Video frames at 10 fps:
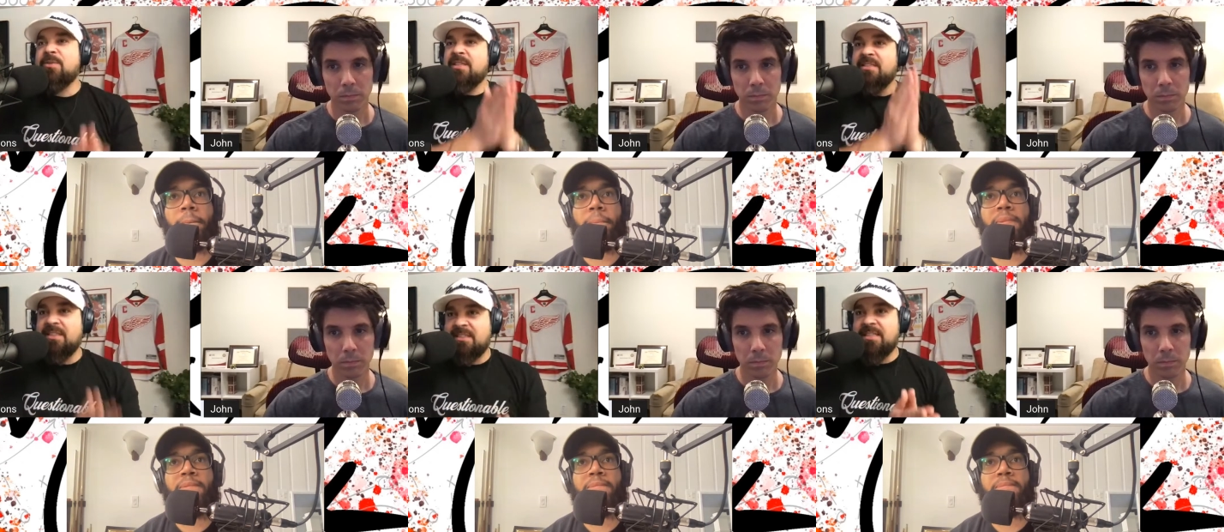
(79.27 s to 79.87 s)

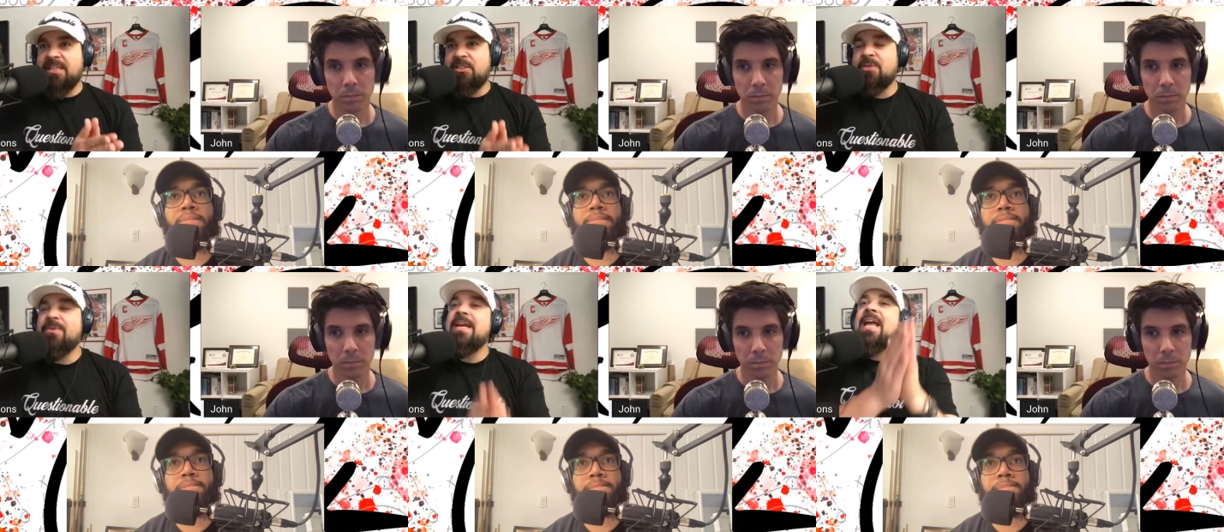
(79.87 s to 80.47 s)
Speaker 1: consistent
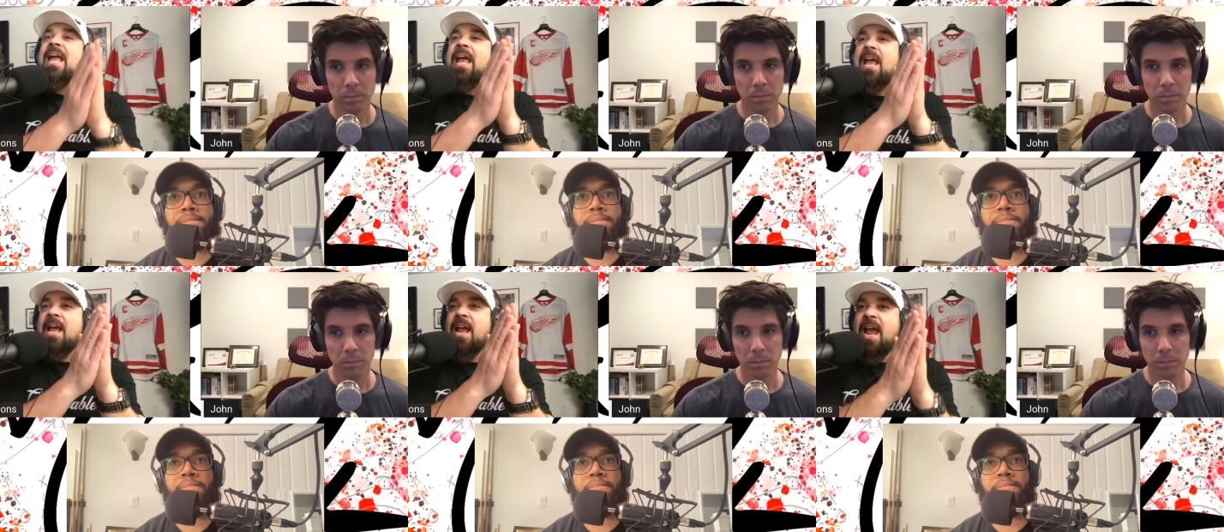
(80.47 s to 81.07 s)
issue.
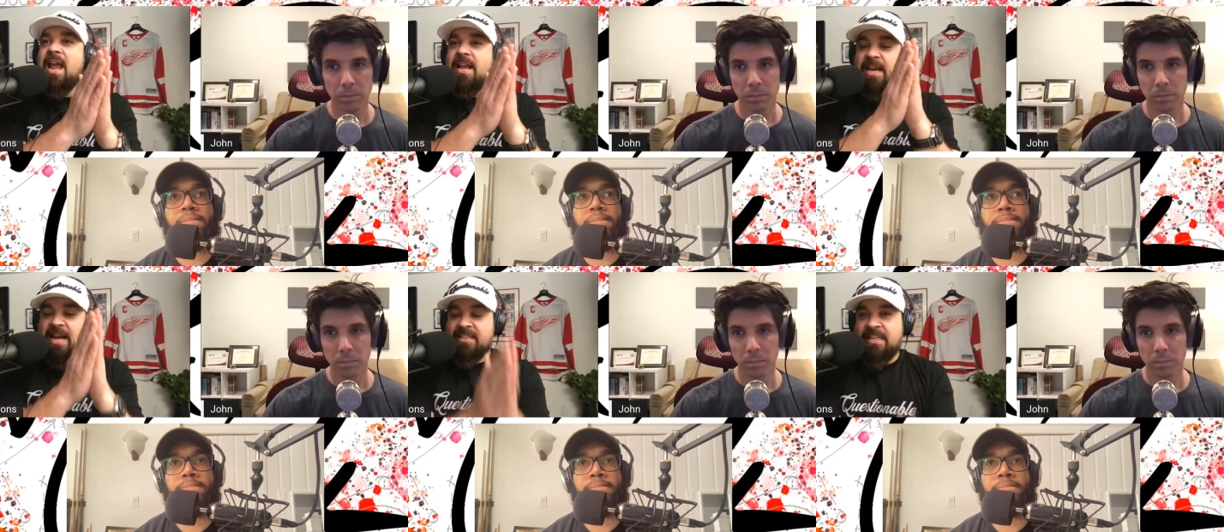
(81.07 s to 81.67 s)

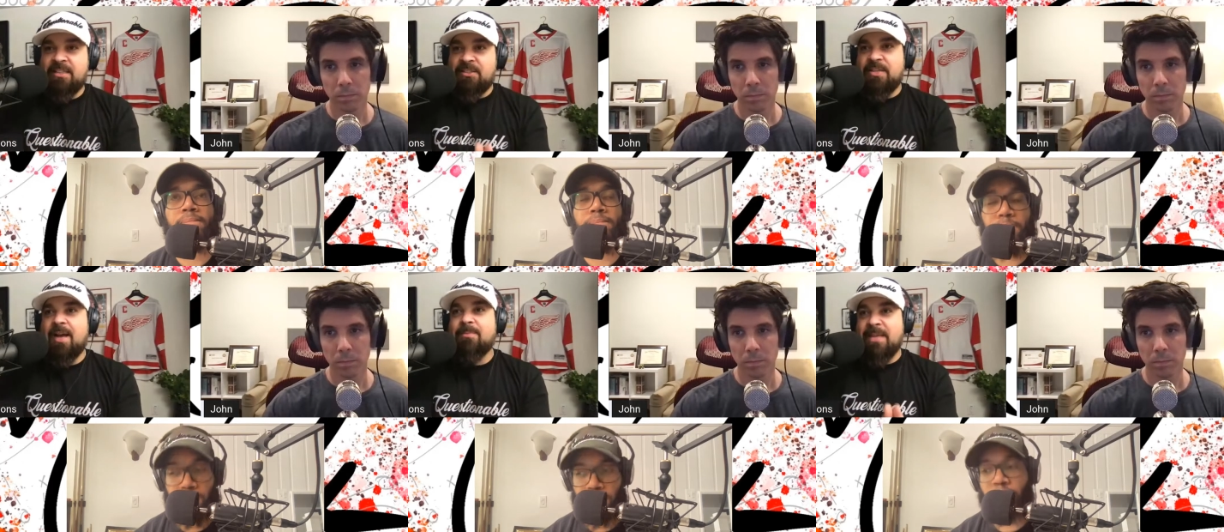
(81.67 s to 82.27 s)
It's his
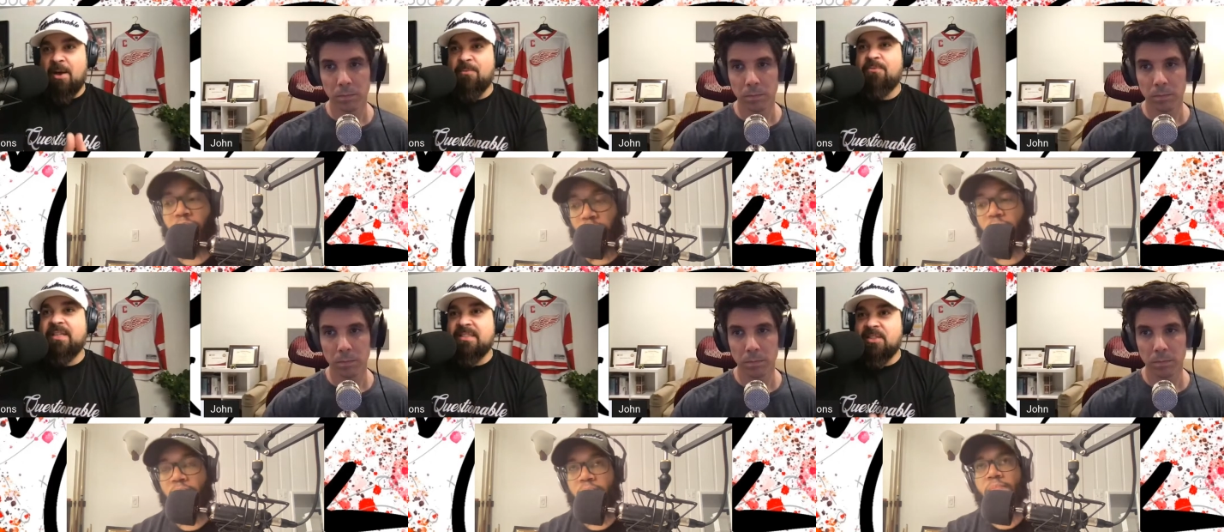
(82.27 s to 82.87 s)
job to help
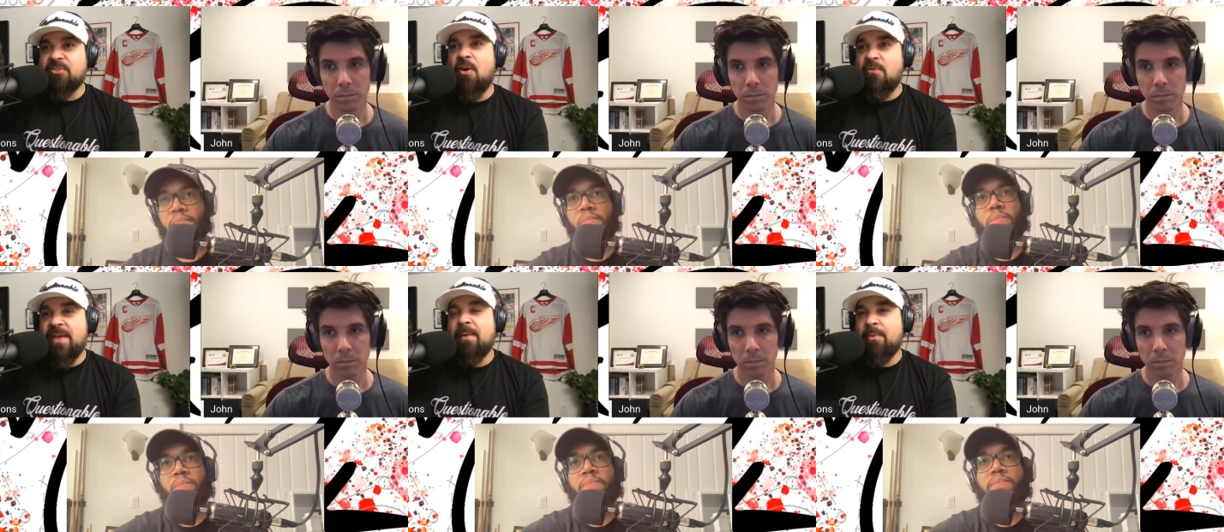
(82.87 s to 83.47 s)
fix and
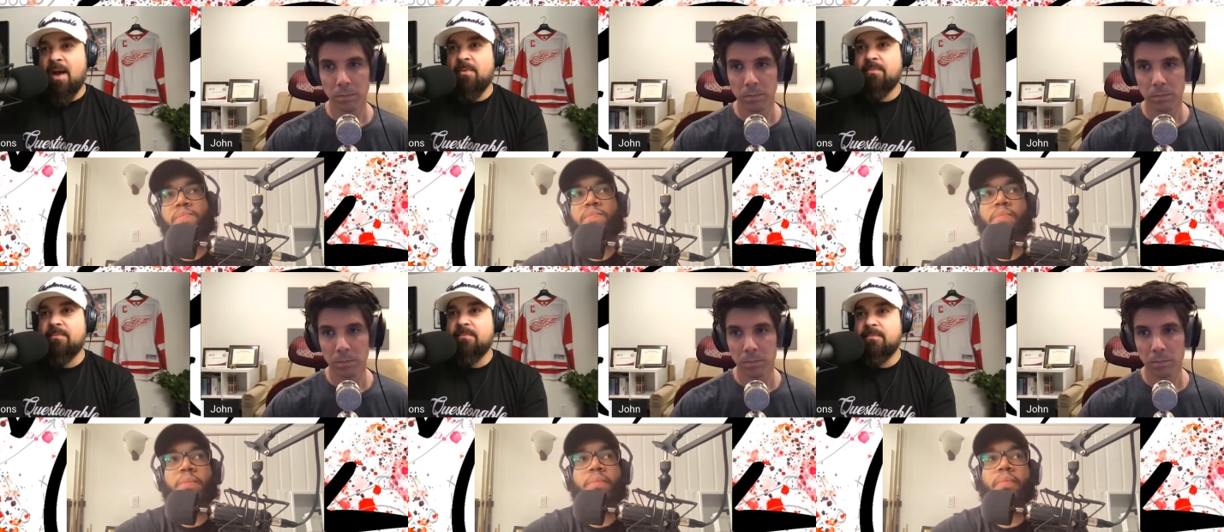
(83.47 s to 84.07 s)
solve that problem.
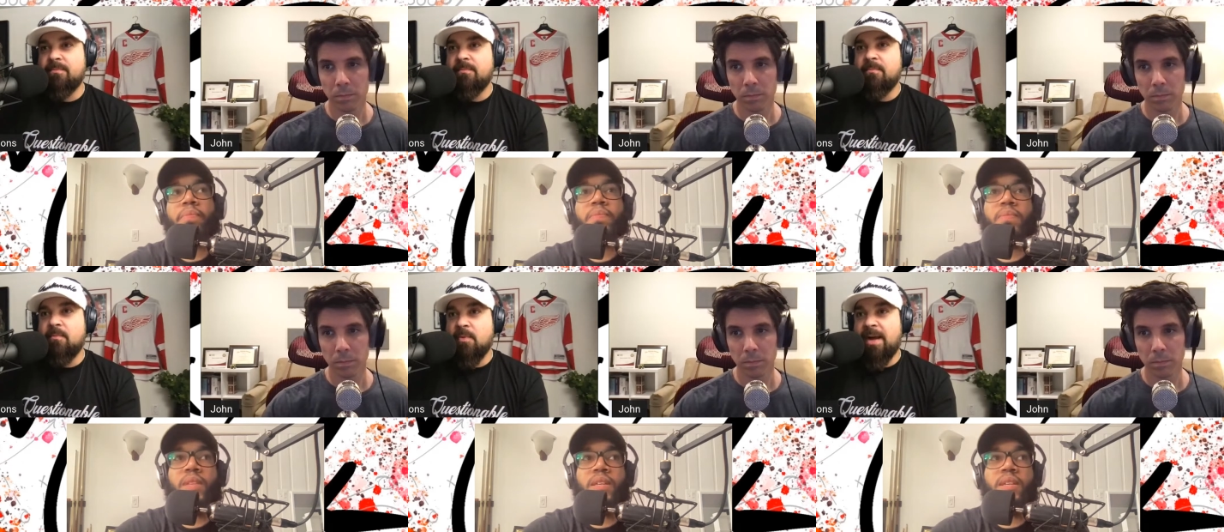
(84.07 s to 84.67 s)

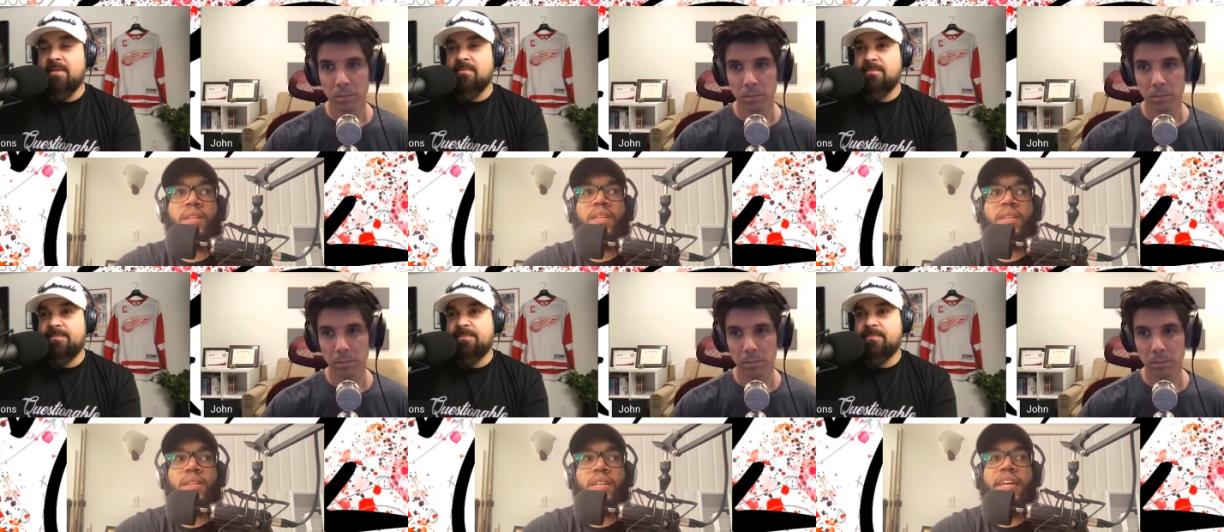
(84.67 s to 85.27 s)
Right?
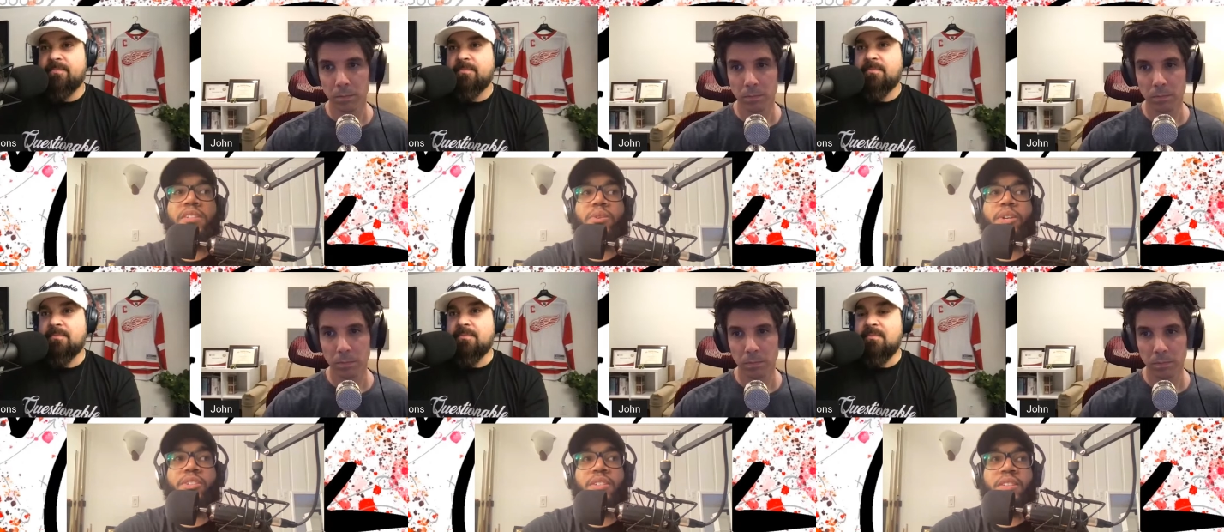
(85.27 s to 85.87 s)
Speaker 2: Can I ask a
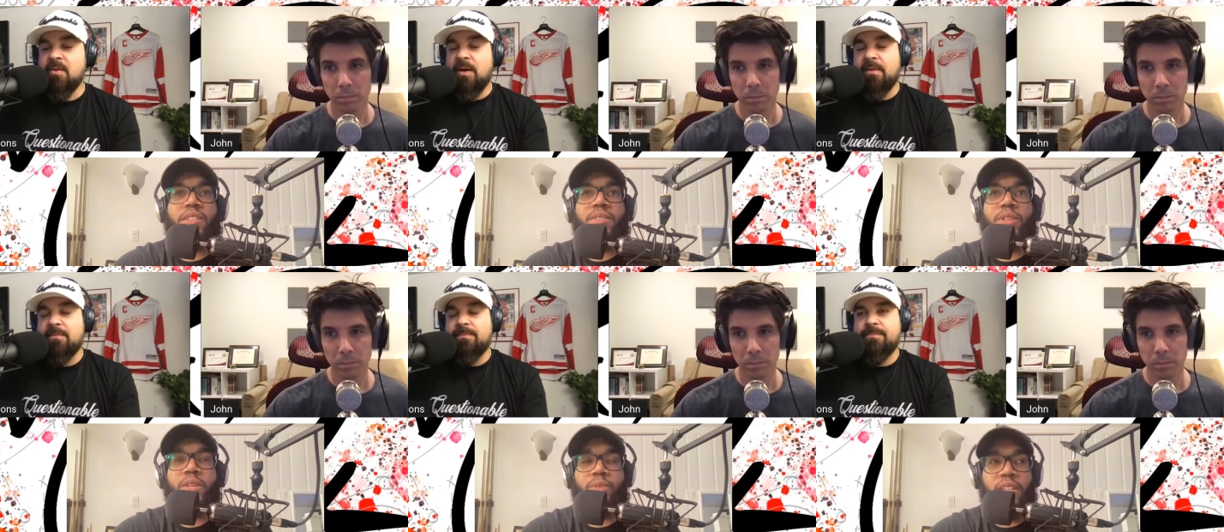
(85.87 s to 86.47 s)
question? Go
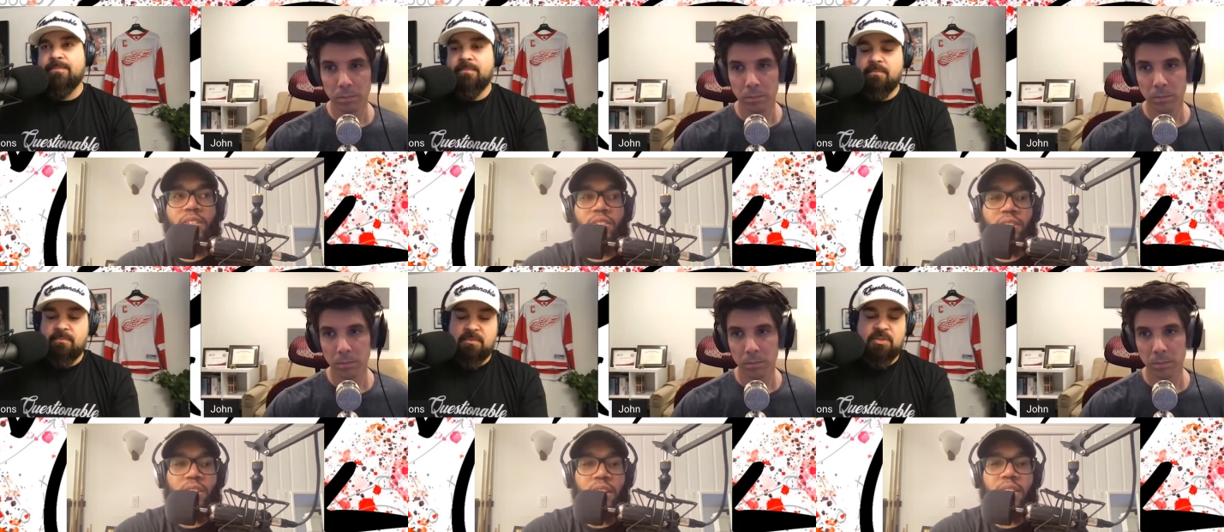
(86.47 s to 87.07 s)
ahead. In
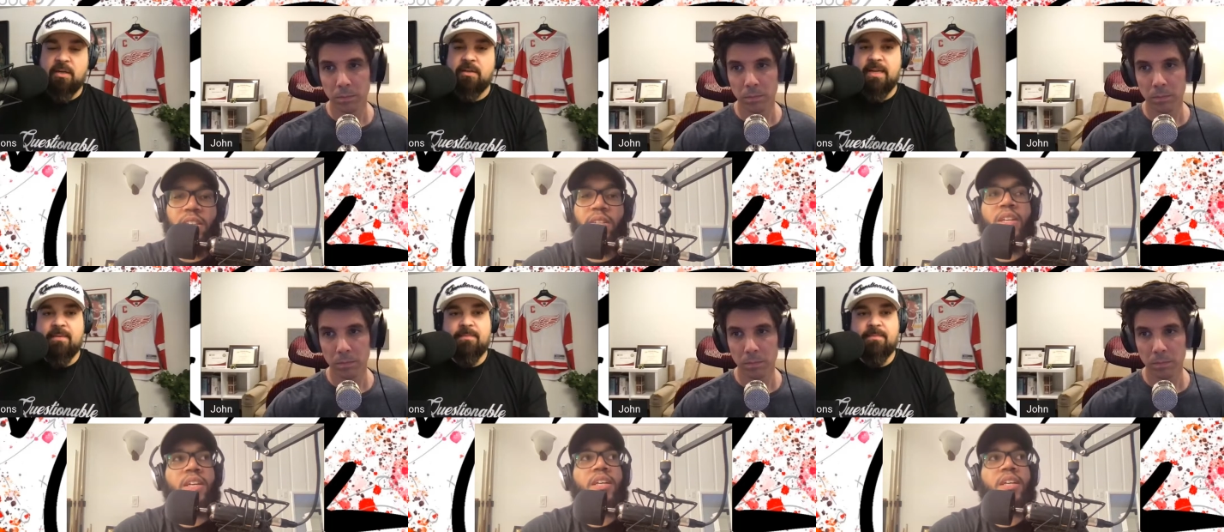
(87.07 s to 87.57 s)
relation to that. Sure. And yeah